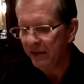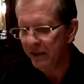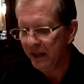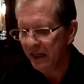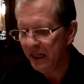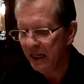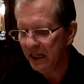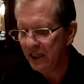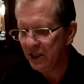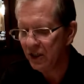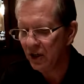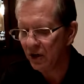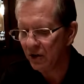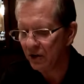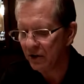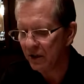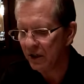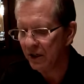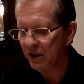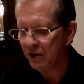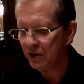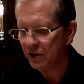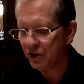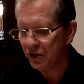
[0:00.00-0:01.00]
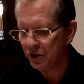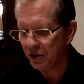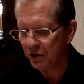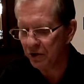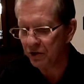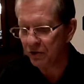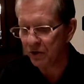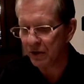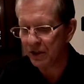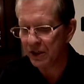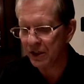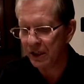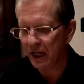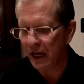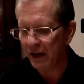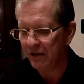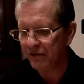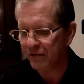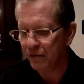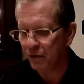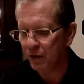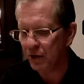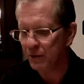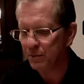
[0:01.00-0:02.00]
These earlier sutras
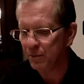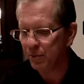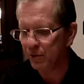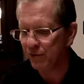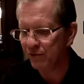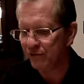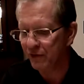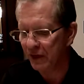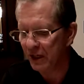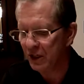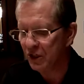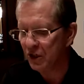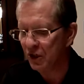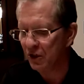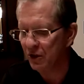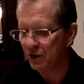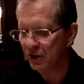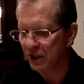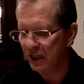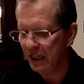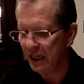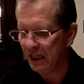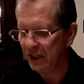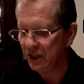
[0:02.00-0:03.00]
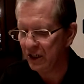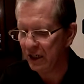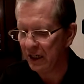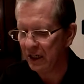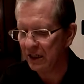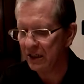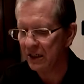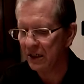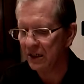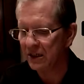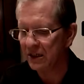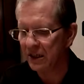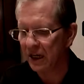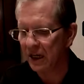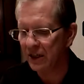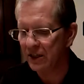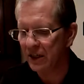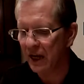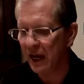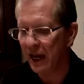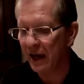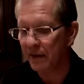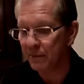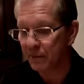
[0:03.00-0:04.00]
set forth provisional teachings
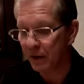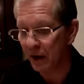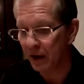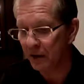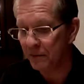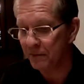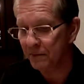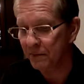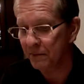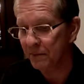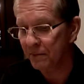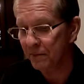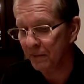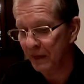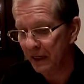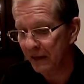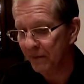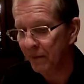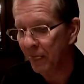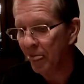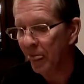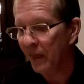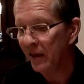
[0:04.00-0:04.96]
such as uh, pardon me.